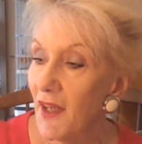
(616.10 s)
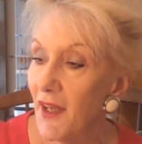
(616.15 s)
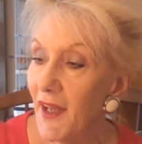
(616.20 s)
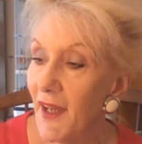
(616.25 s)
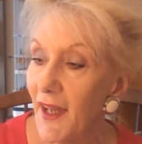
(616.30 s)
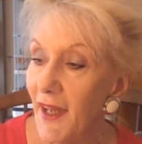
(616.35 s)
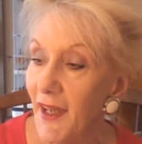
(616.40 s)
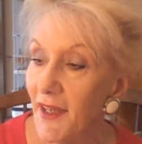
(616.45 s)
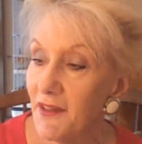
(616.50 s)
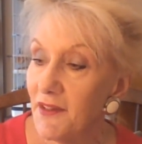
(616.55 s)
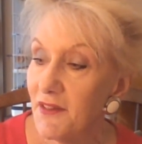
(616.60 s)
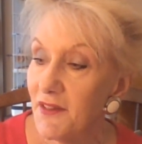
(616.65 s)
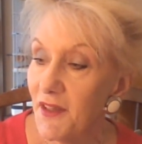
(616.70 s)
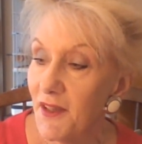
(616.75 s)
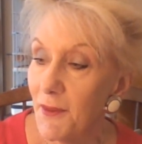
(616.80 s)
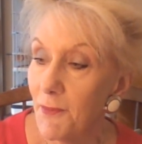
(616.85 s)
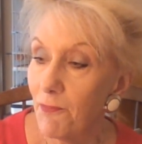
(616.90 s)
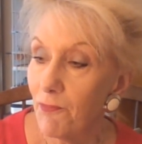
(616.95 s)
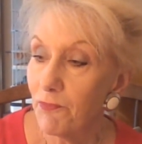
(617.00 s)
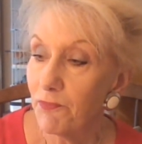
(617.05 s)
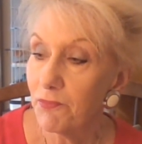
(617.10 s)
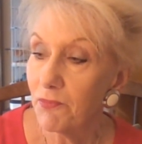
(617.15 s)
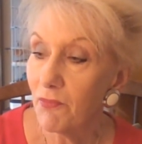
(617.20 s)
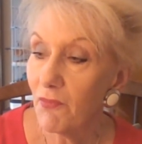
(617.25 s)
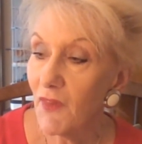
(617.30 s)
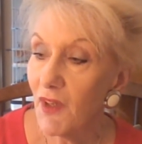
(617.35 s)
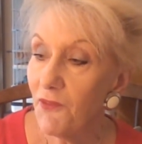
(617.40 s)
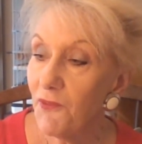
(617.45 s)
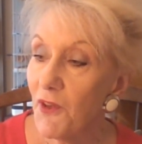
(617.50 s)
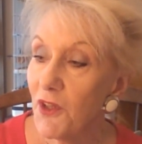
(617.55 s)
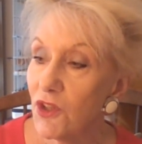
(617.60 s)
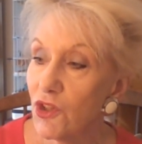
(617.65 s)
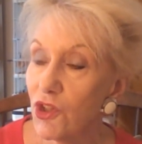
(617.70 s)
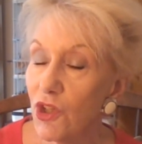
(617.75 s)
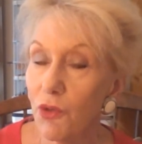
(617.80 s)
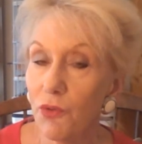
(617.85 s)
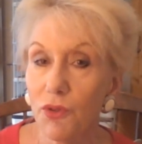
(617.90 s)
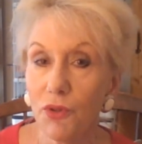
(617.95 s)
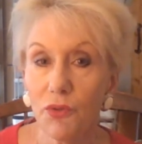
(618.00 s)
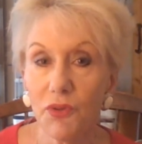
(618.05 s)
And if I show
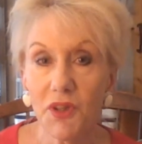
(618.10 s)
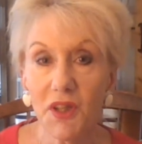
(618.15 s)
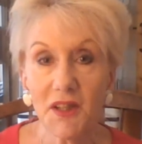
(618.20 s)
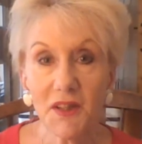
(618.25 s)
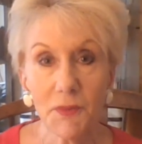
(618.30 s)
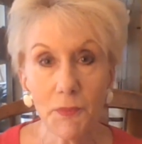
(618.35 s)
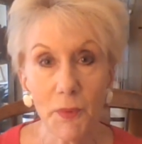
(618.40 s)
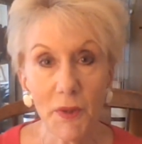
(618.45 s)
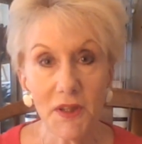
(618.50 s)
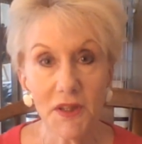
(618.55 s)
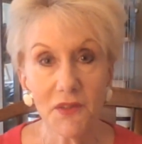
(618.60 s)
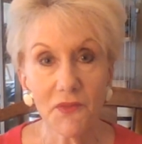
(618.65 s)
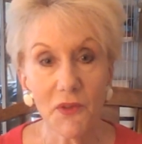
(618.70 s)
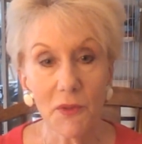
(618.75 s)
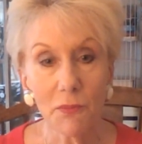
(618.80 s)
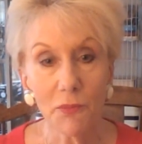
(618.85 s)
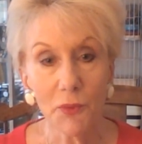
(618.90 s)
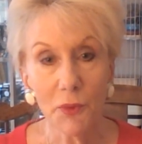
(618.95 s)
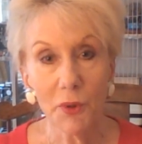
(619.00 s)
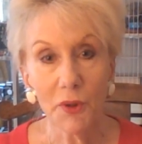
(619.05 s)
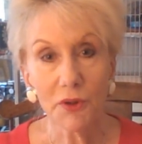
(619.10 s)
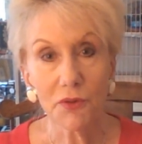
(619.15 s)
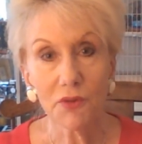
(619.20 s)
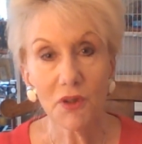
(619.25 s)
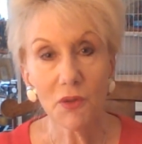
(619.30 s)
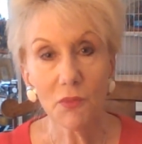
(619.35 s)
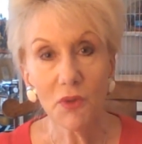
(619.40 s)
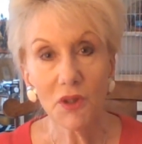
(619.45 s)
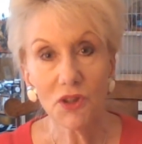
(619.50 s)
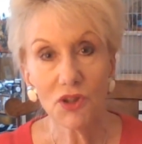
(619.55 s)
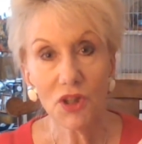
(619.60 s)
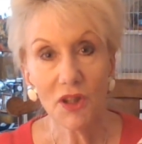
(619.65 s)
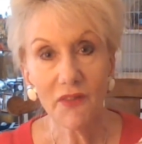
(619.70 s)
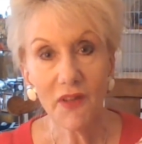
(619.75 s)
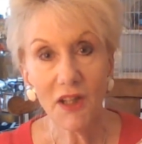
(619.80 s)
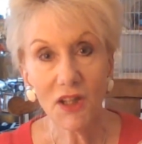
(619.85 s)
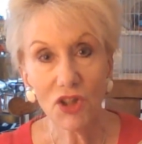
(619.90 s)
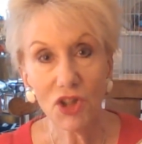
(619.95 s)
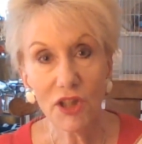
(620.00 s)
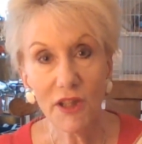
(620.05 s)
you this piece of embroidery, which I've
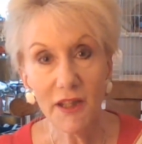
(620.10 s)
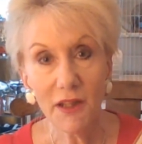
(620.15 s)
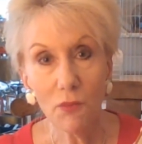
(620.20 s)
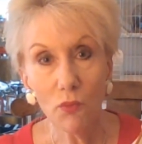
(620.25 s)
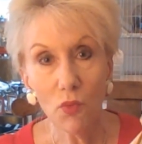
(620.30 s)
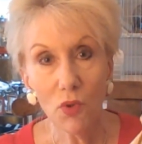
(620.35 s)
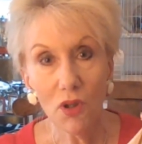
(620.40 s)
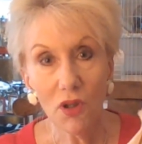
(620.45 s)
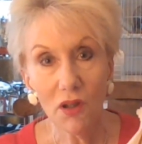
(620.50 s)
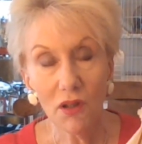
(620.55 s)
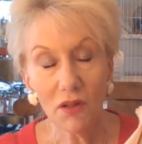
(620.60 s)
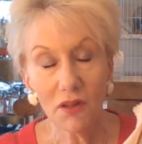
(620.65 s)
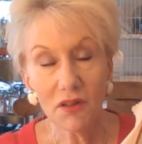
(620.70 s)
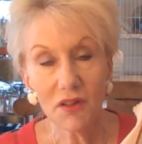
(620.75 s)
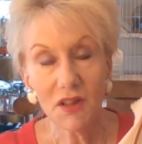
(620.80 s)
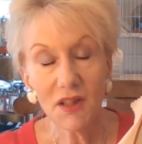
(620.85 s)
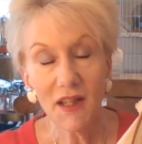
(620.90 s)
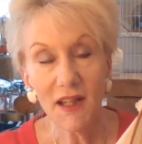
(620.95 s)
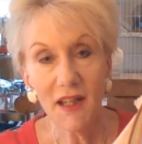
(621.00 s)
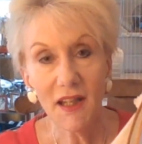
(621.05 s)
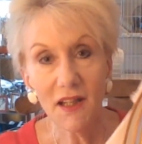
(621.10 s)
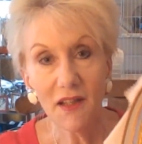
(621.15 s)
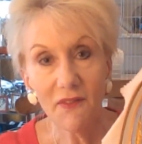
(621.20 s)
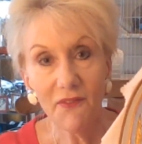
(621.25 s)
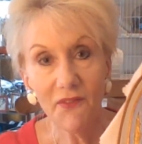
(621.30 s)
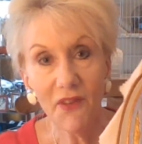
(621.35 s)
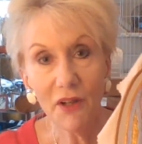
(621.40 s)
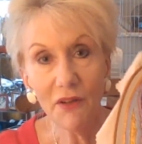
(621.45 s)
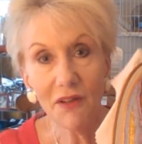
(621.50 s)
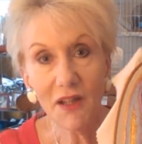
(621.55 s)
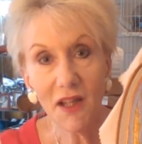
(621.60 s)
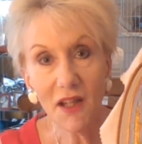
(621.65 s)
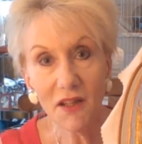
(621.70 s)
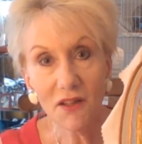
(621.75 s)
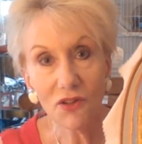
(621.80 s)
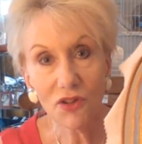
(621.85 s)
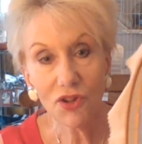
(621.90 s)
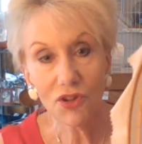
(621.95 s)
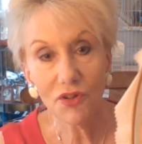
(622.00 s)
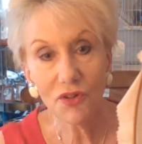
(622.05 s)
actually worked in a very
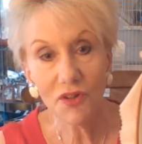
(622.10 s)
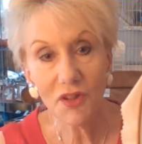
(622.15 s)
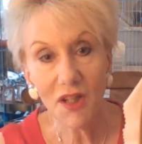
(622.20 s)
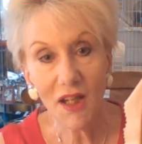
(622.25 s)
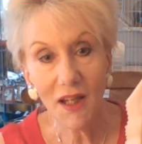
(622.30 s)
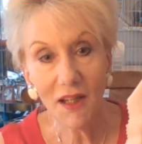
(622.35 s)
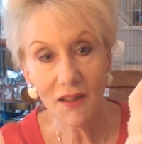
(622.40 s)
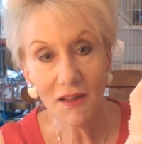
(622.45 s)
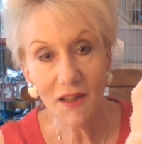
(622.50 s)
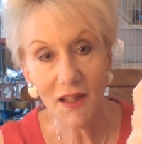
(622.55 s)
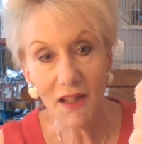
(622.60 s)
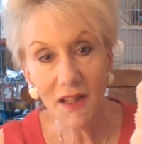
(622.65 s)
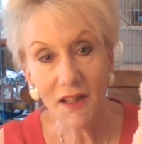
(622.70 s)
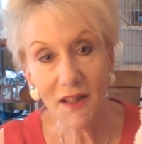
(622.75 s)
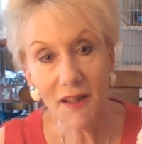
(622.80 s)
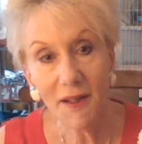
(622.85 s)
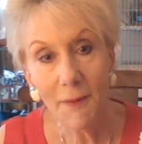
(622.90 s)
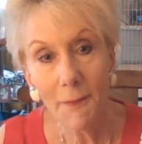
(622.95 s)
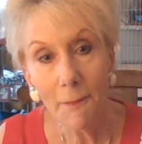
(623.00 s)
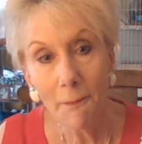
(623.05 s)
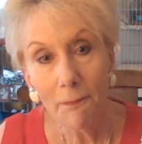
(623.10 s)
ancient technique,